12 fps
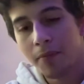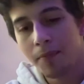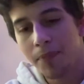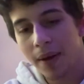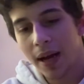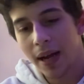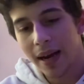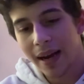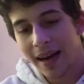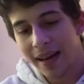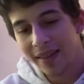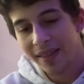but
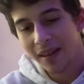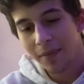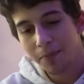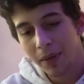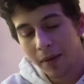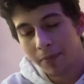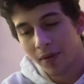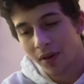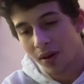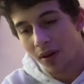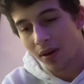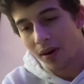I think
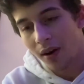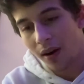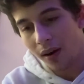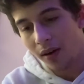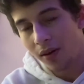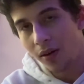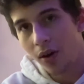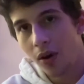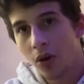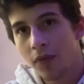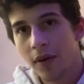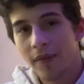people
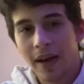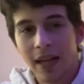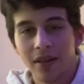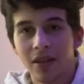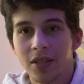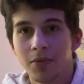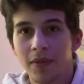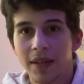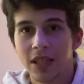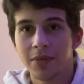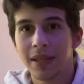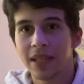overvalue this movie
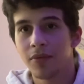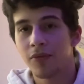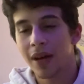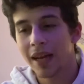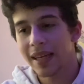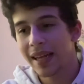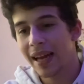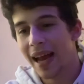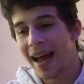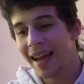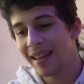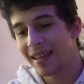just because of what it did
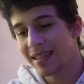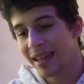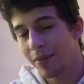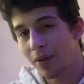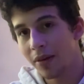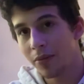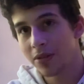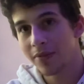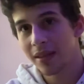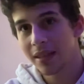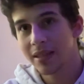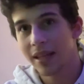at the time when it was
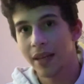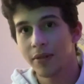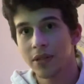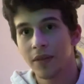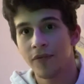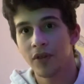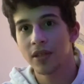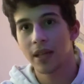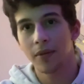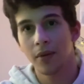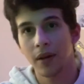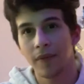released. It was the first
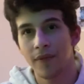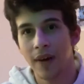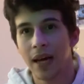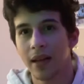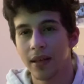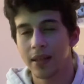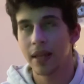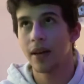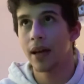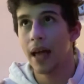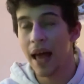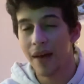really violent
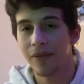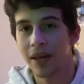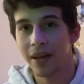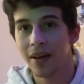and heavy